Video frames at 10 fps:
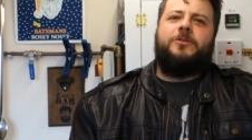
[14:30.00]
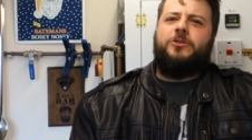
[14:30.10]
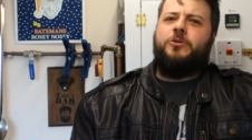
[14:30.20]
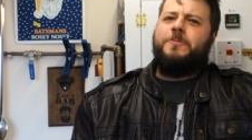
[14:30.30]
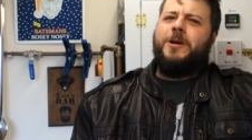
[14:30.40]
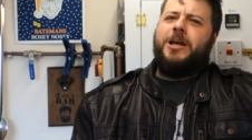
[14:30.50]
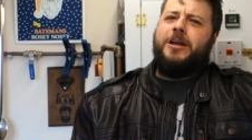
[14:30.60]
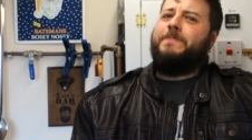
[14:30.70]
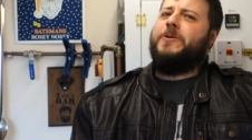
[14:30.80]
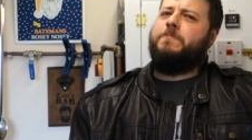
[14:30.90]
You
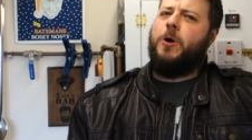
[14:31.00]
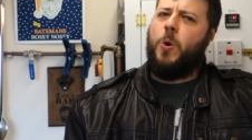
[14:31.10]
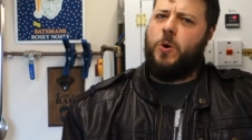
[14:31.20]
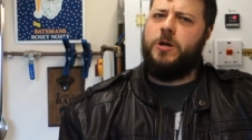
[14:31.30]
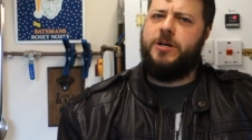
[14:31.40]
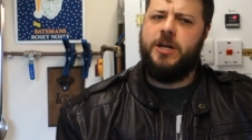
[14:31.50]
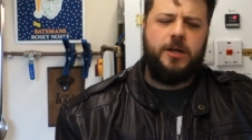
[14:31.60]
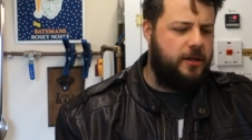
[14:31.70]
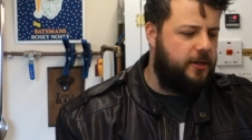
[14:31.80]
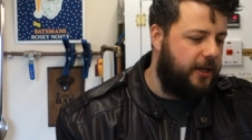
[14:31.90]
may be bored.
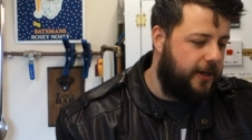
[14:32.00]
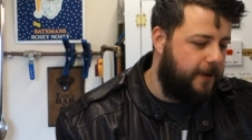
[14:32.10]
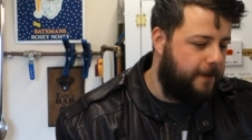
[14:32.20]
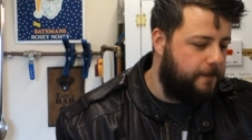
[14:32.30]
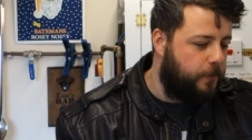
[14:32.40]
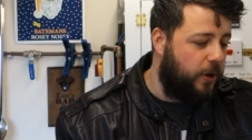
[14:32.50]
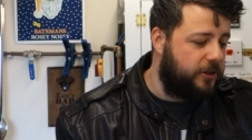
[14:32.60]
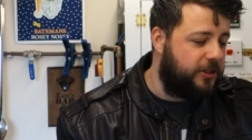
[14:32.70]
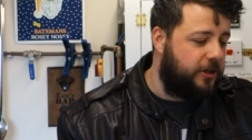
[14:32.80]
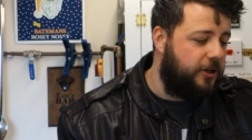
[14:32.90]
Uh,
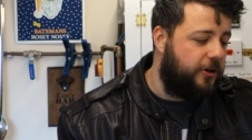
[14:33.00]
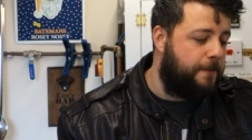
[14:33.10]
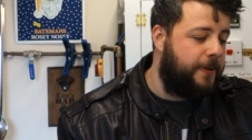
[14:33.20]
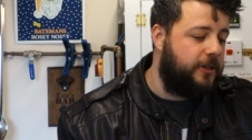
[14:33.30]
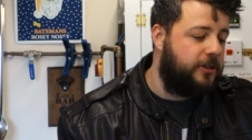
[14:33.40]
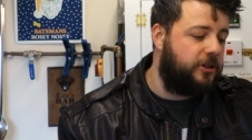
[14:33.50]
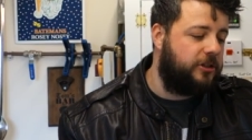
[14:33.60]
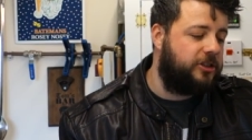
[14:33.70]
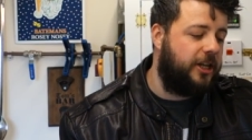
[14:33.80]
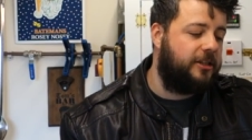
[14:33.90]
what are your opinions on
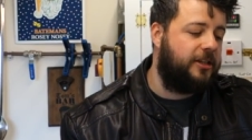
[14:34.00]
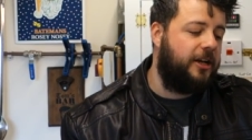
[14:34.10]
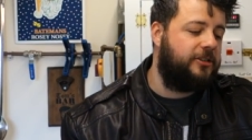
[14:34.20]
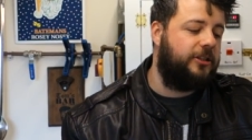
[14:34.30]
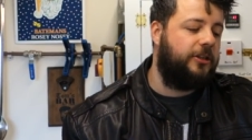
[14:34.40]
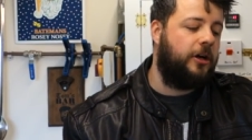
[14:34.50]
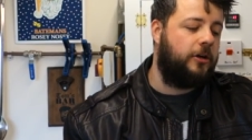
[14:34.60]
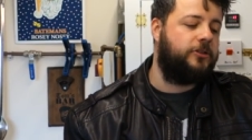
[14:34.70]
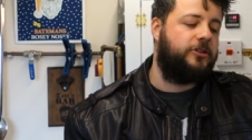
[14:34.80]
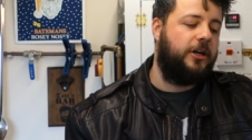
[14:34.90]
sanitising the
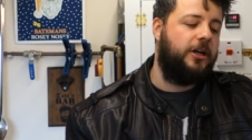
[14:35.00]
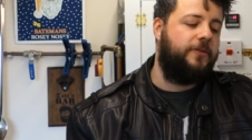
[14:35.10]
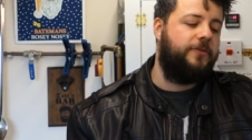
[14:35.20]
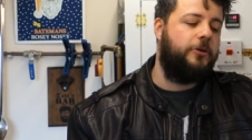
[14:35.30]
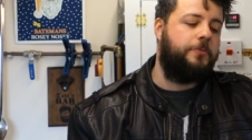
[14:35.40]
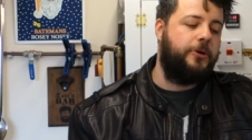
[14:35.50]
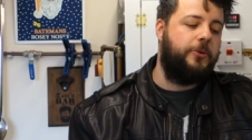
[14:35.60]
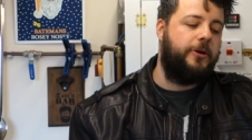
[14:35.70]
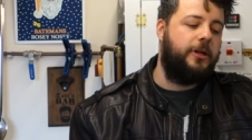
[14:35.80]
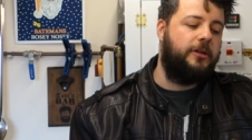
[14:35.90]
hot side of your
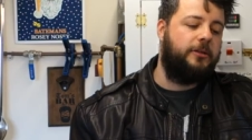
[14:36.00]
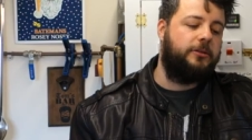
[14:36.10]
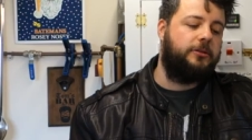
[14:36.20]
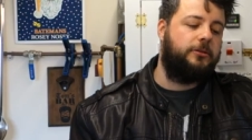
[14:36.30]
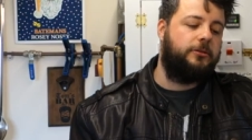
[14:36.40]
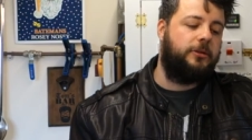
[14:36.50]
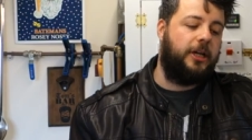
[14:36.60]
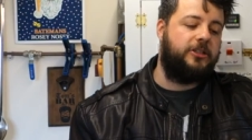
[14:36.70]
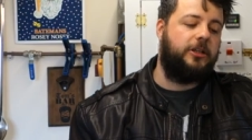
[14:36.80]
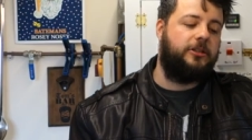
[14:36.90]
brewery,
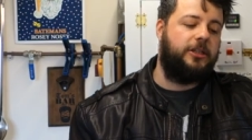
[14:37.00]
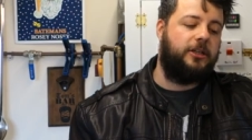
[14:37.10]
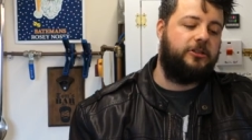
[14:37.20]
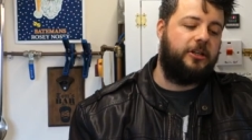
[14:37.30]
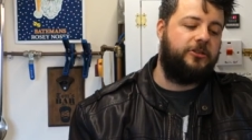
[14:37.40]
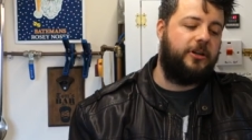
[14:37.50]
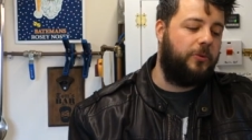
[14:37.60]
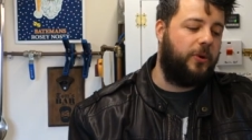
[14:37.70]
H L T, et cetera?